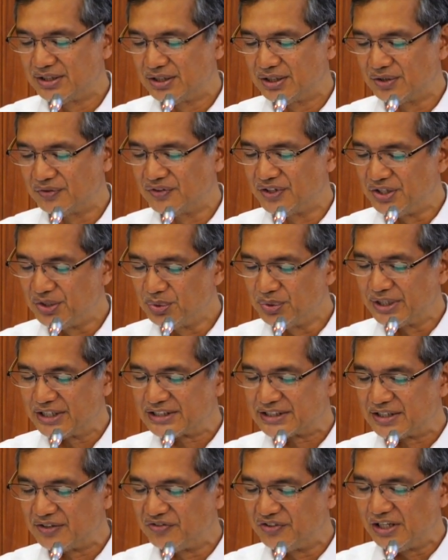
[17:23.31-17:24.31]
of the
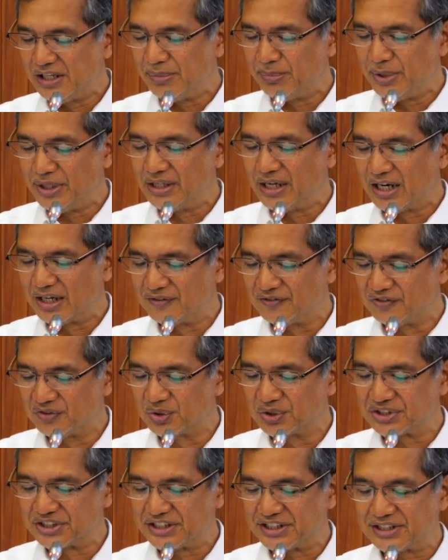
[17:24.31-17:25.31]
US and Philippine Armed
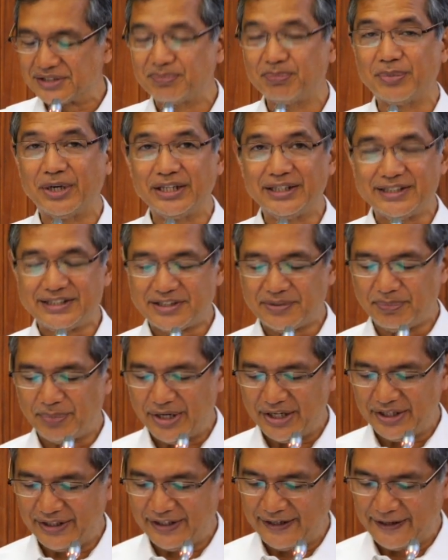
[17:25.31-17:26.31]
Forces
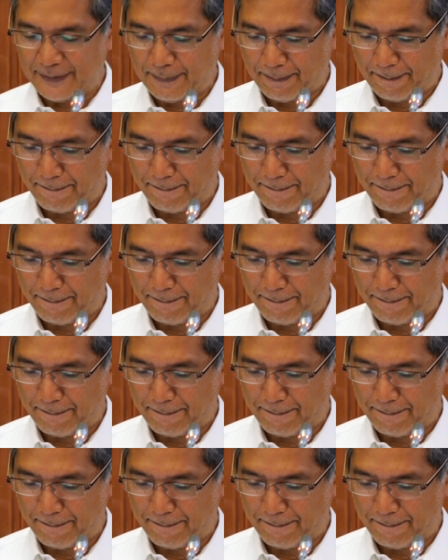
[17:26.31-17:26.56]
participating.